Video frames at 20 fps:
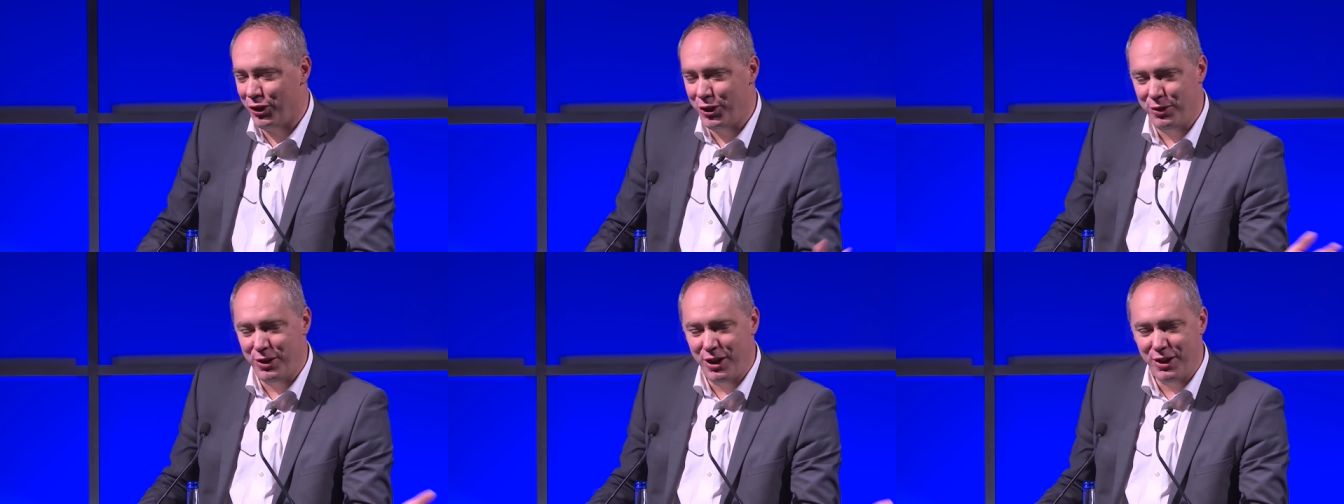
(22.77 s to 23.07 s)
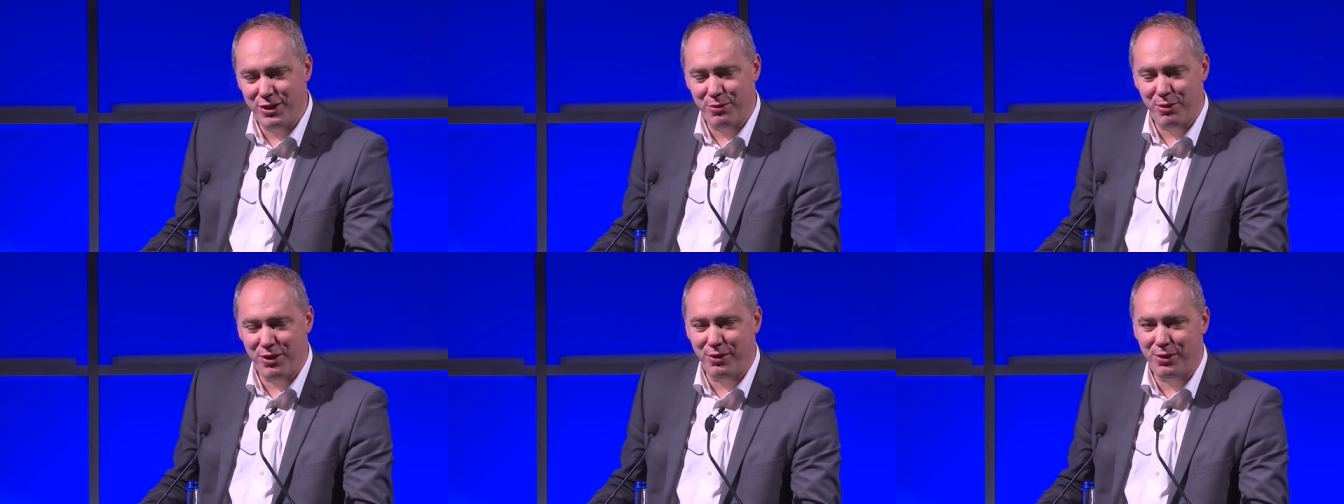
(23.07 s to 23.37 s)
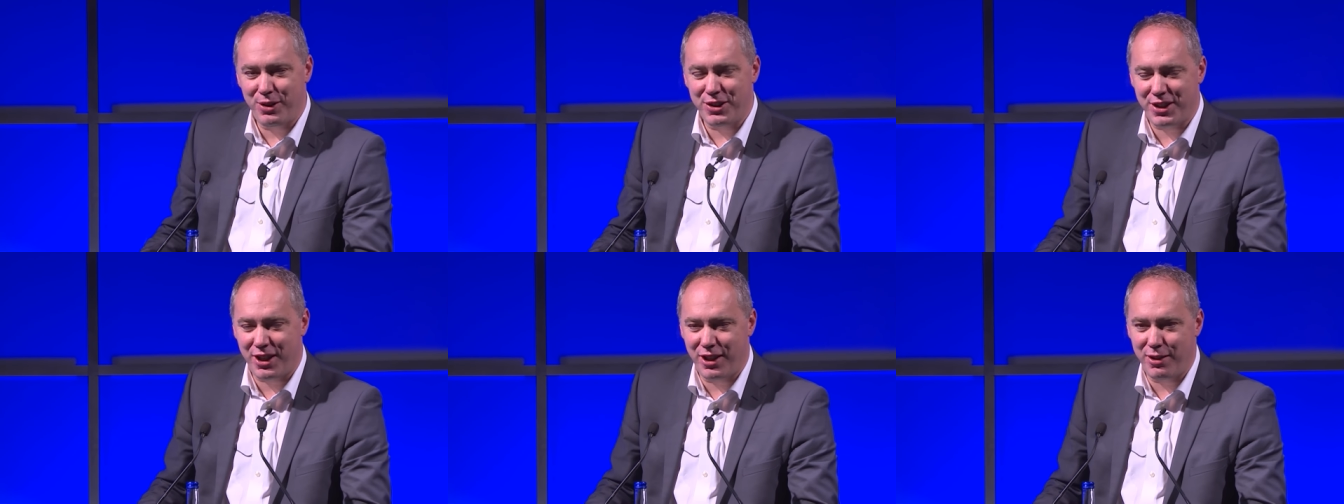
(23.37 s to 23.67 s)
Who knows whether
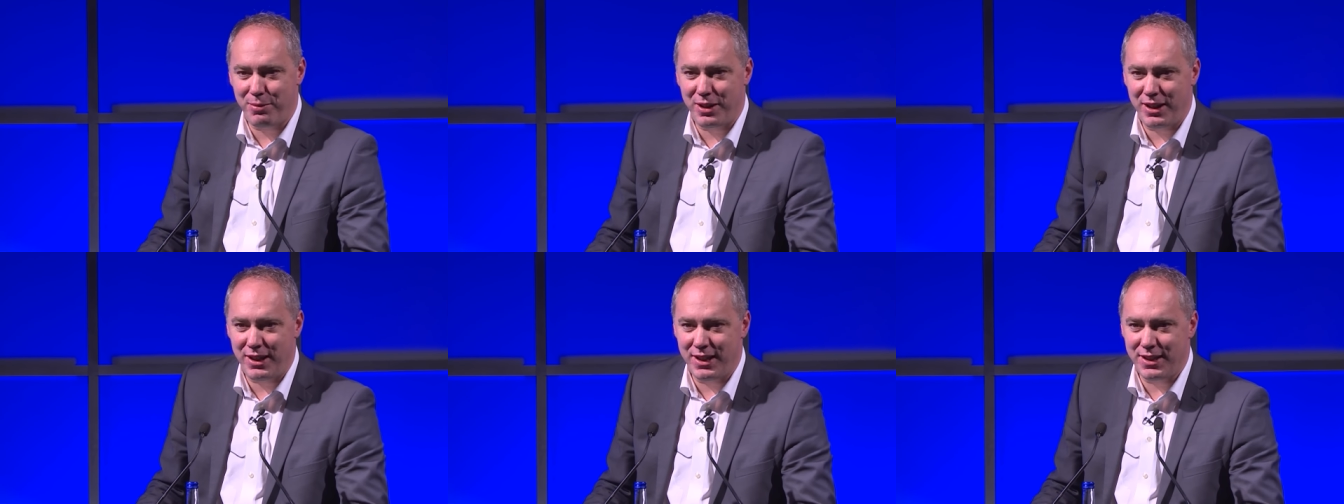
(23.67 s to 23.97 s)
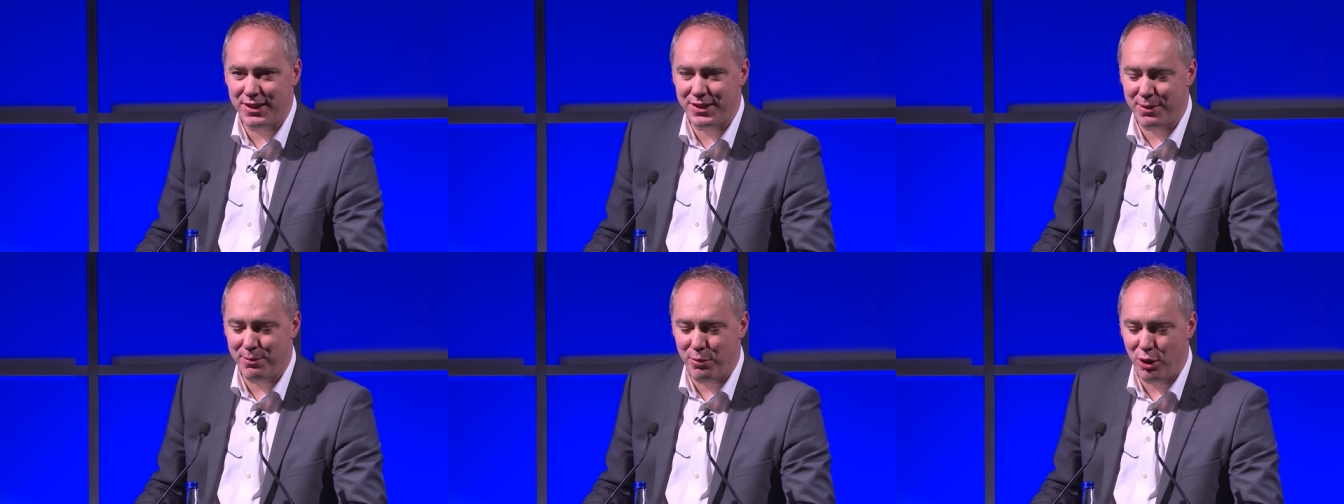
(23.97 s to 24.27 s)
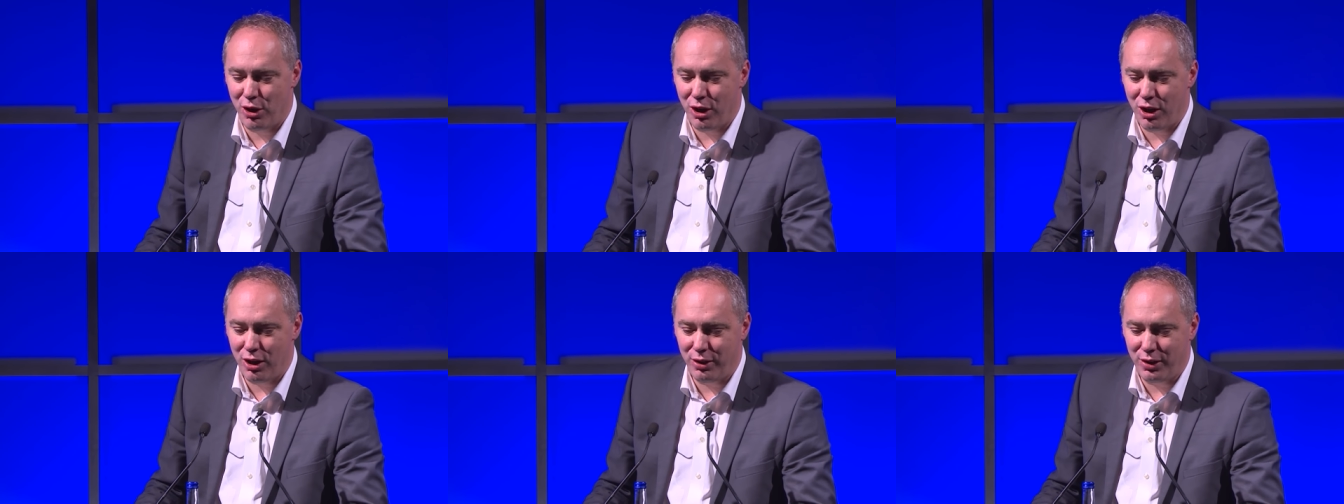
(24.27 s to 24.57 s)
it's going to be here
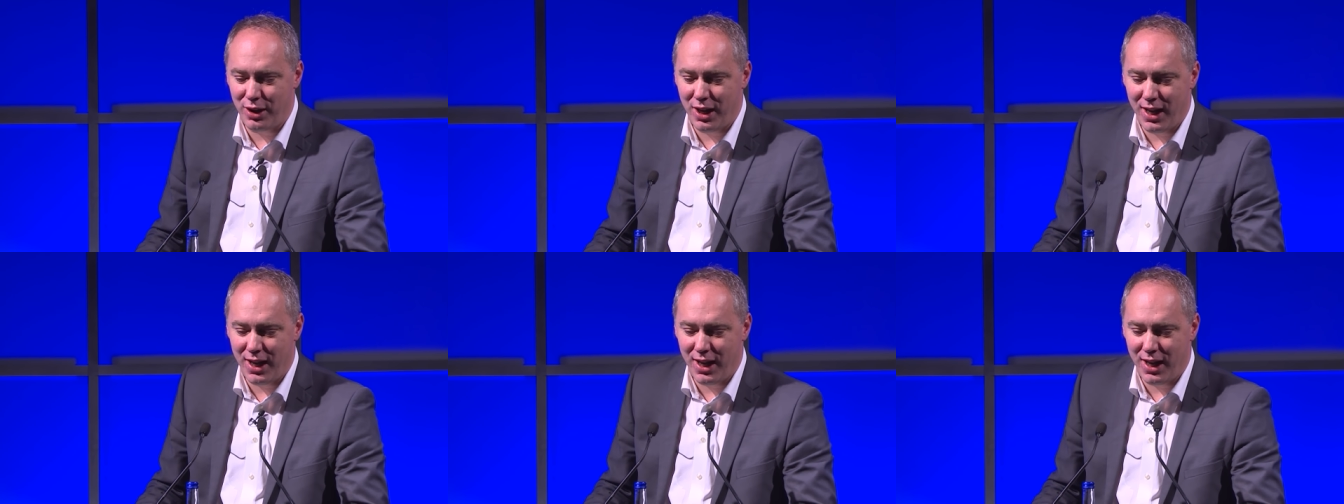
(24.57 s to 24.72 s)
tomorrow?